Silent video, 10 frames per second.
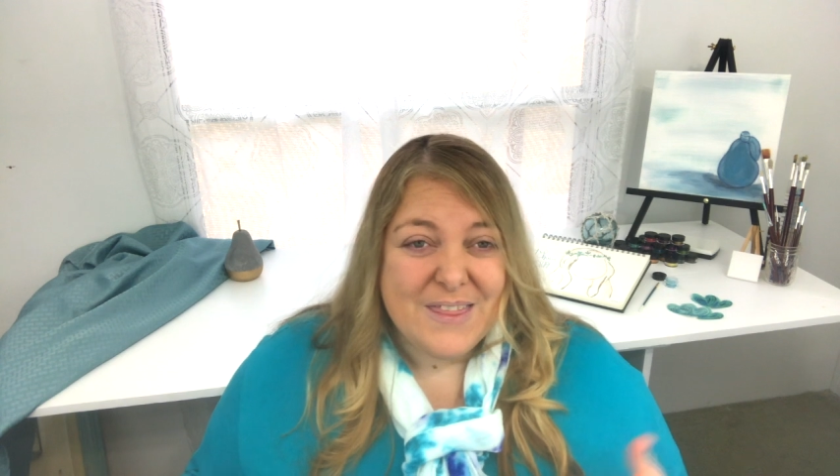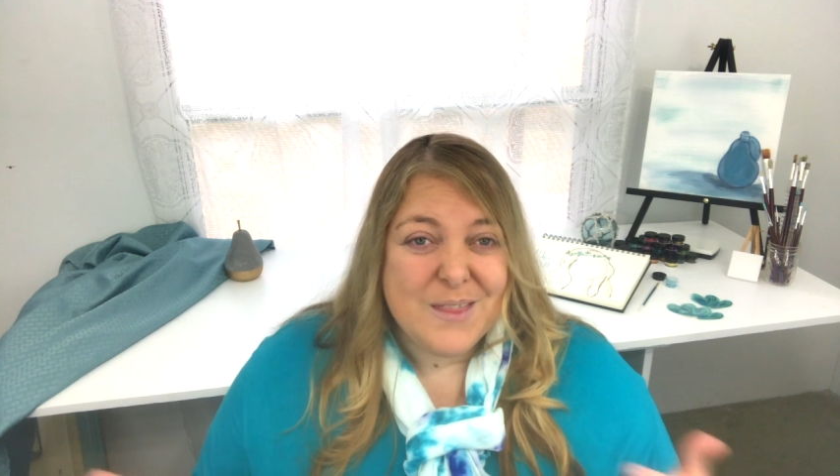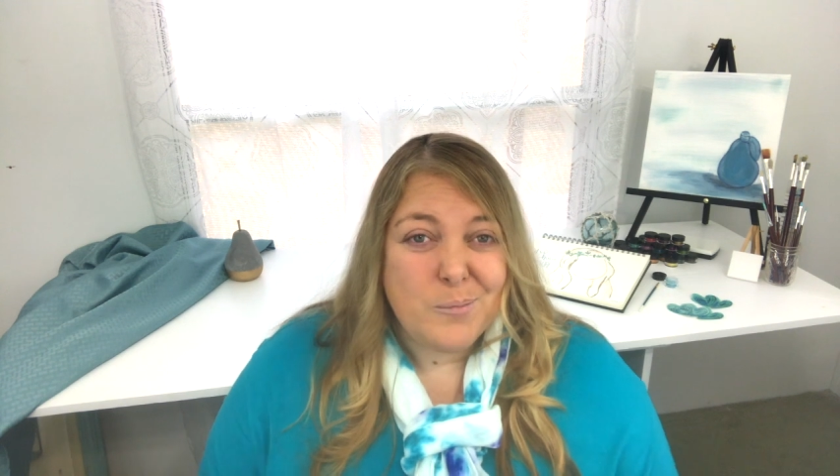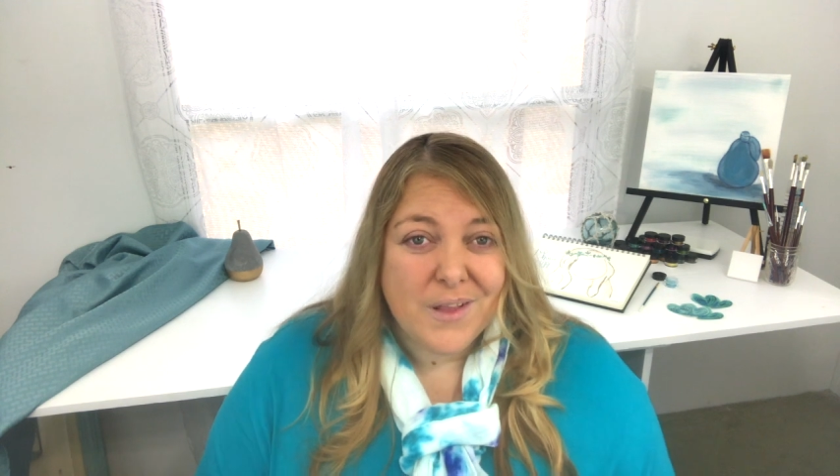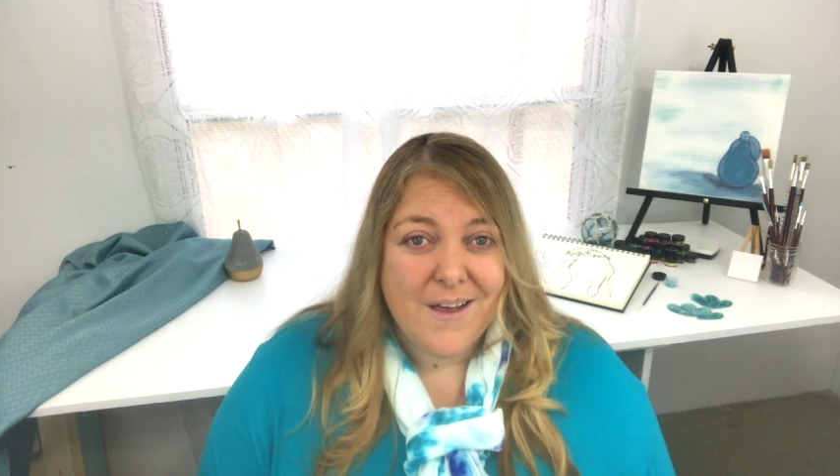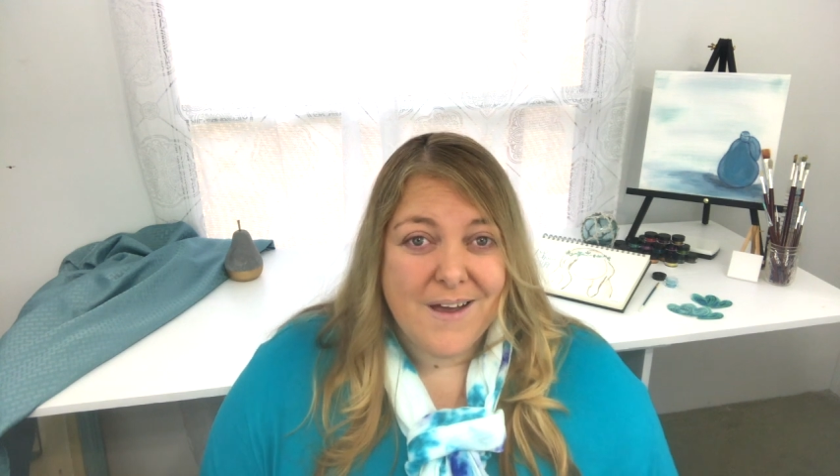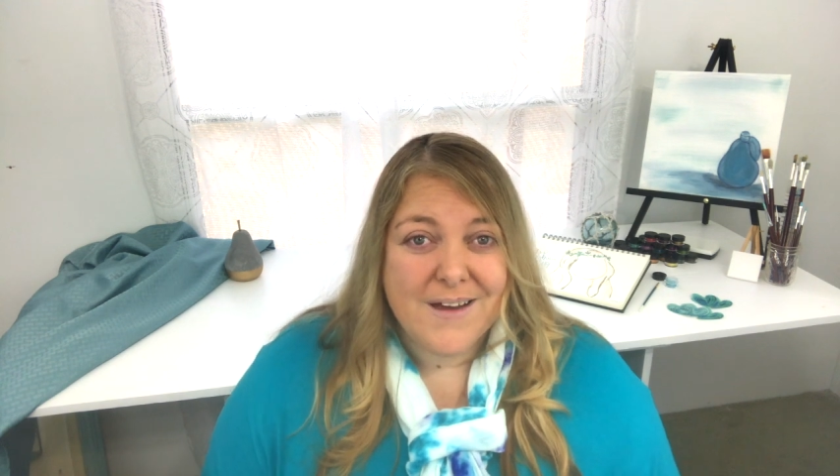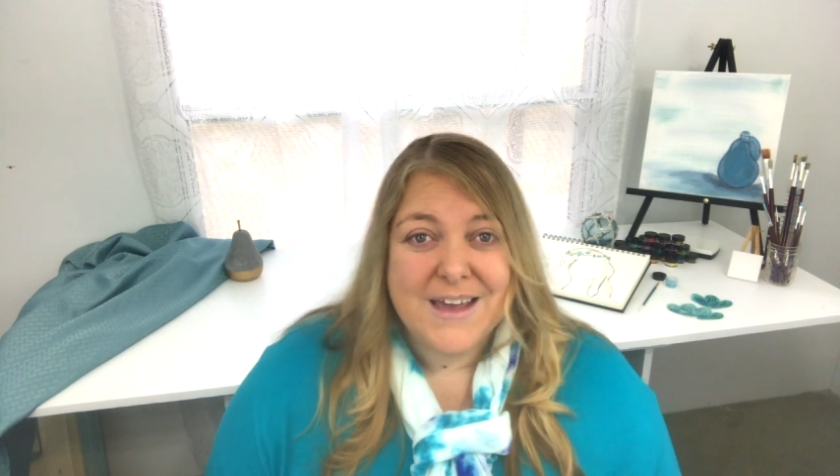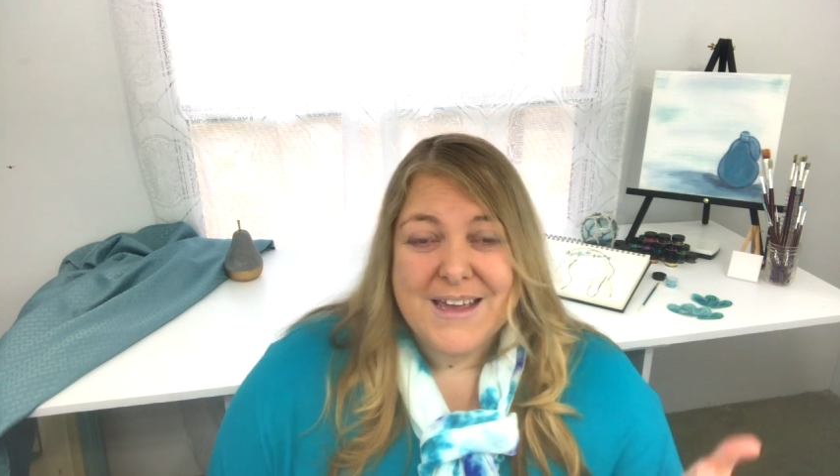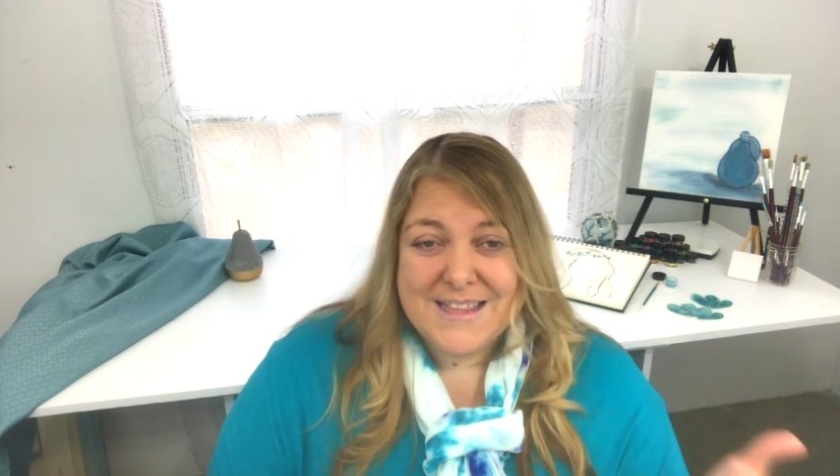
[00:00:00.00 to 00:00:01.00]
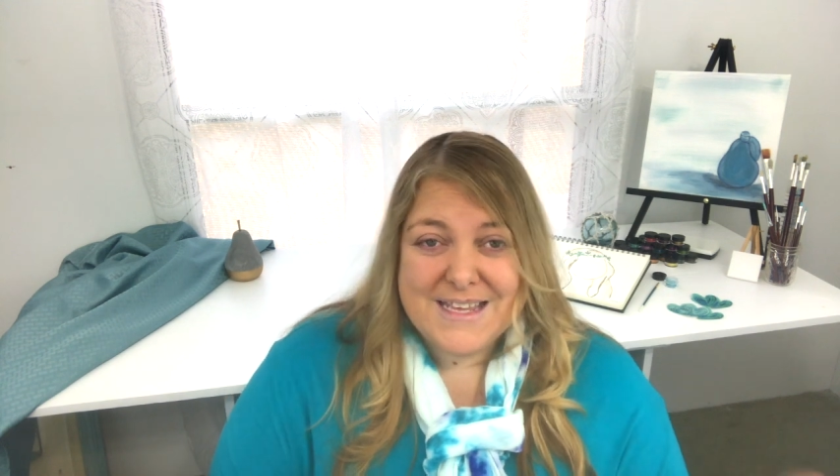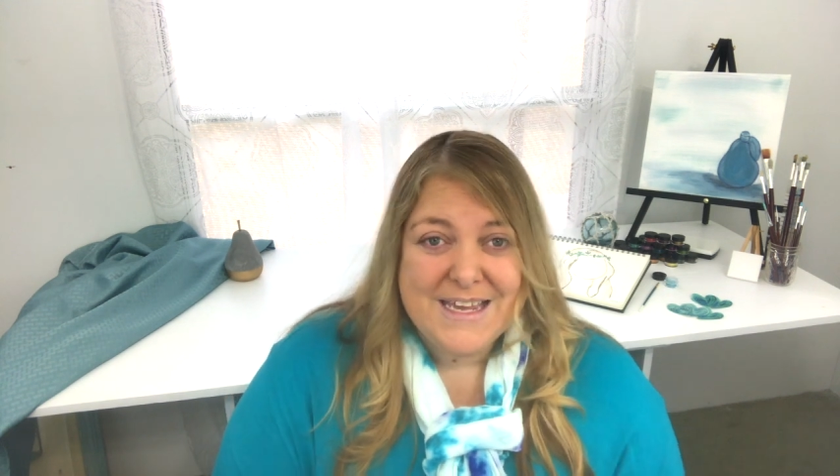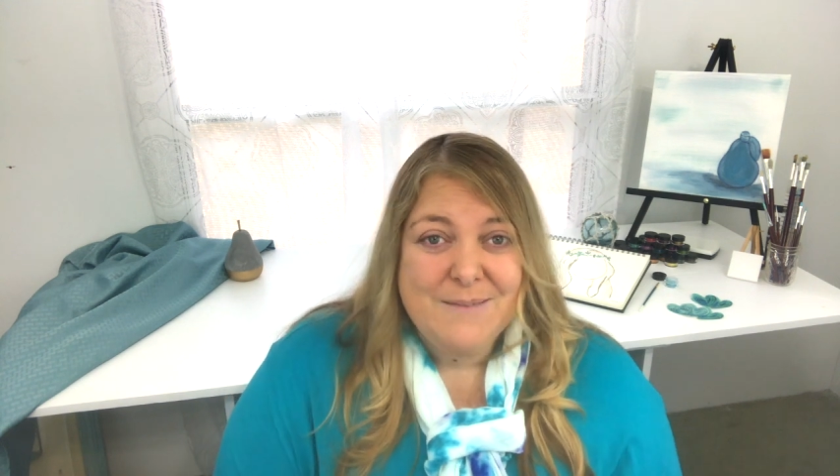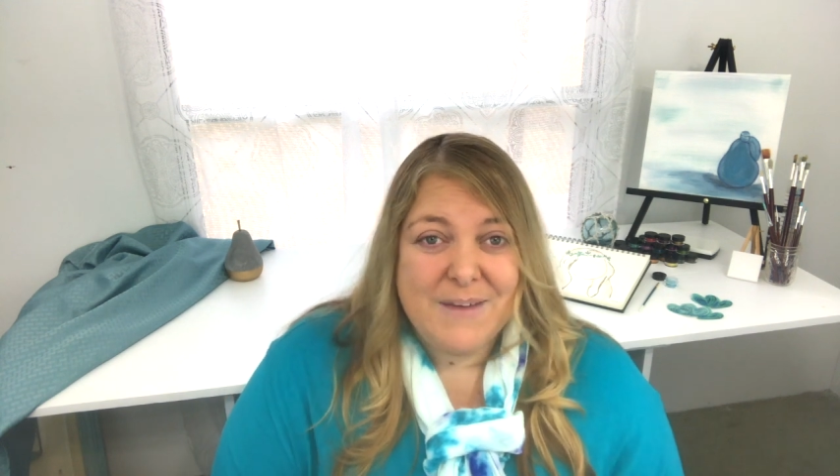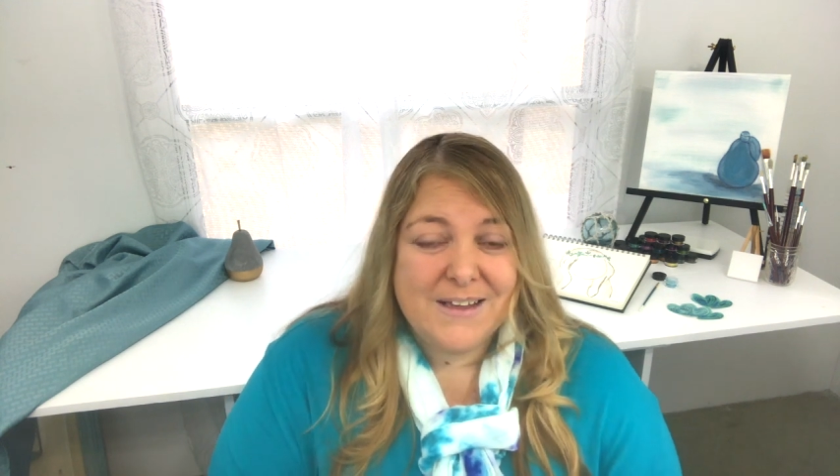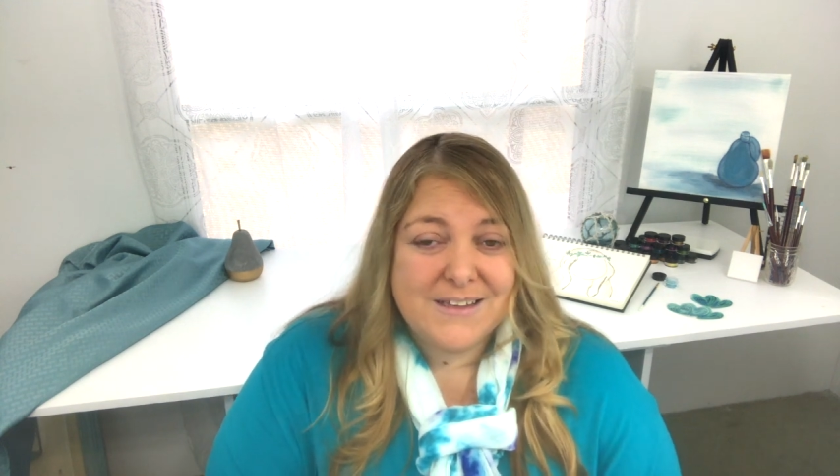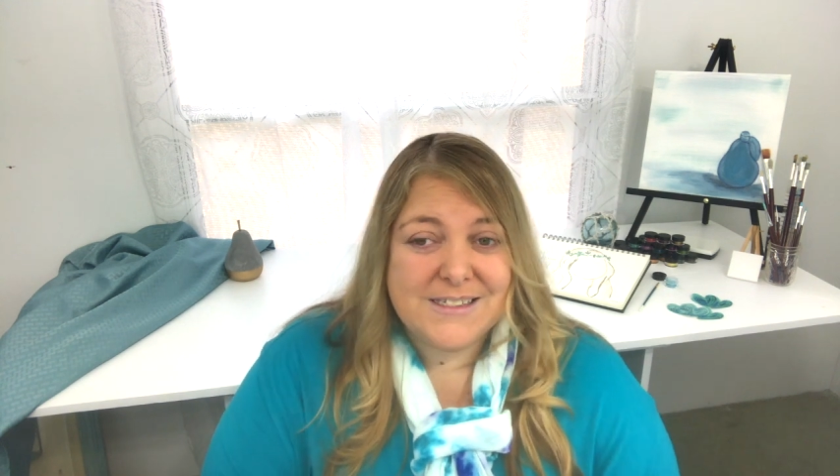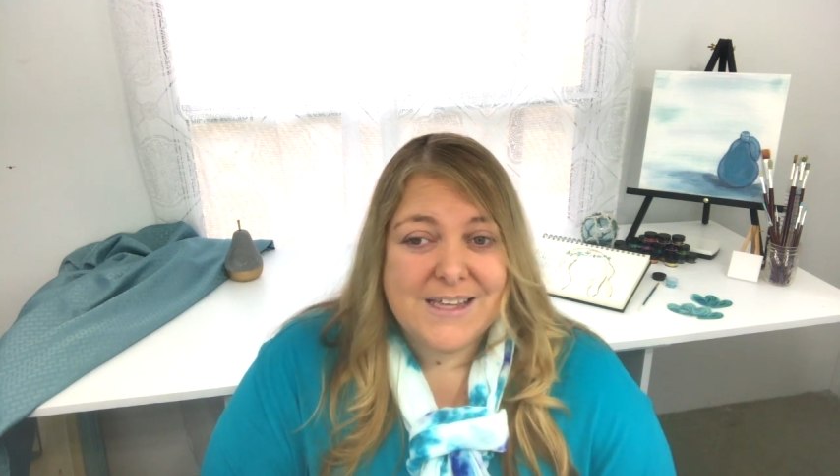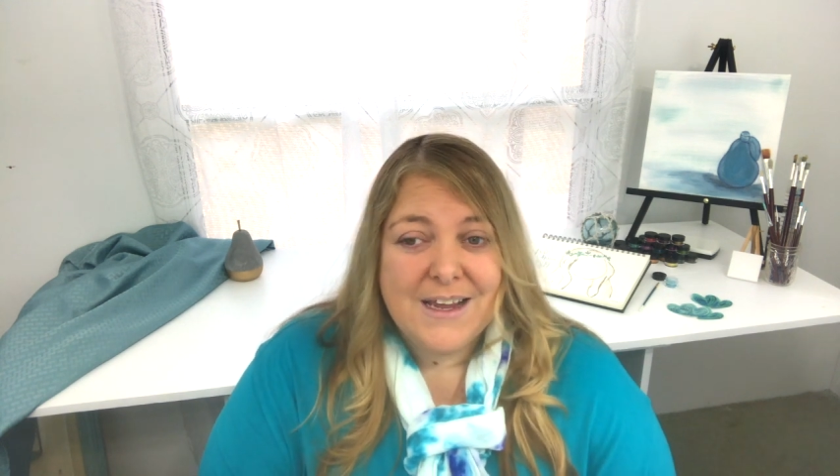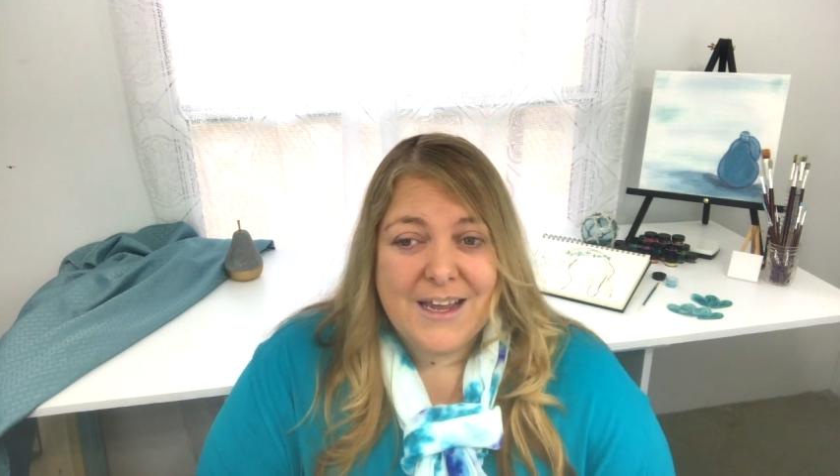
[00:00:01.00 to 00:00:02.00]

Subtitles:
the blog, the emails,